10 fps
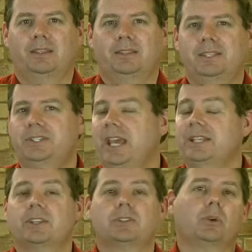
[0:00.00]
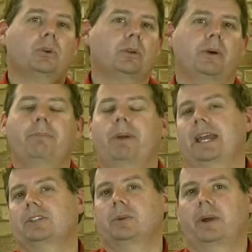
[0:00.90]
This takes us all the way
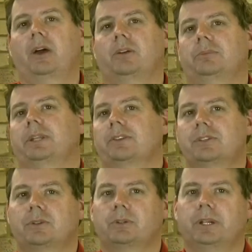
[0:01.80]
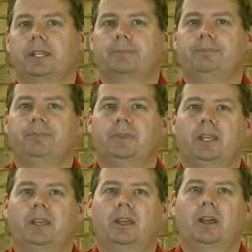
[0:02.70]
back to our opening story.
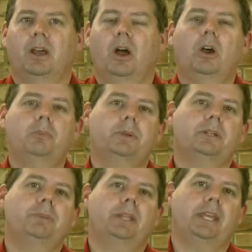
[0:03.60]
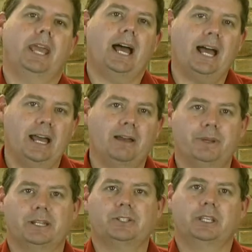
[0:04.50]
Hope can be the
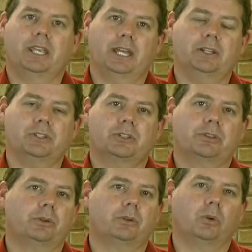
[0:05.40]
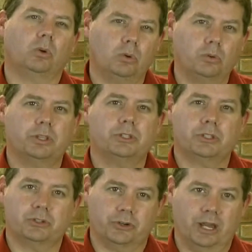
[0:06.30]
armour to get us through all the
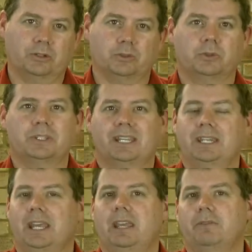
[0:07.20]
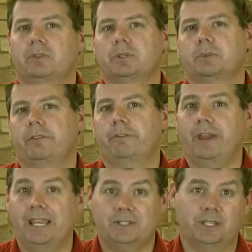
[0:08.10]
struggles and evils we
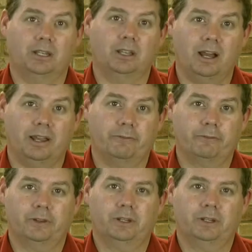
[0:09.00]
face in life,